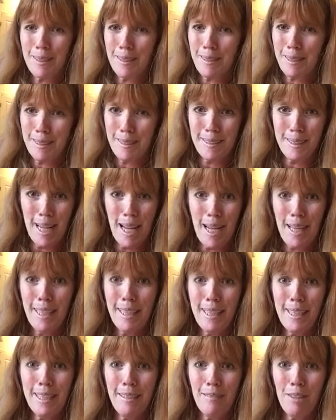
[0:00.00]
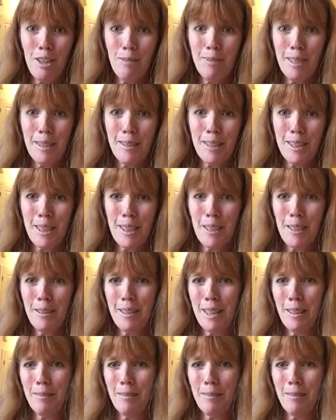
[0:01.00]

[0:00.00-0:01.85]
He's the daddy of Homeland Security.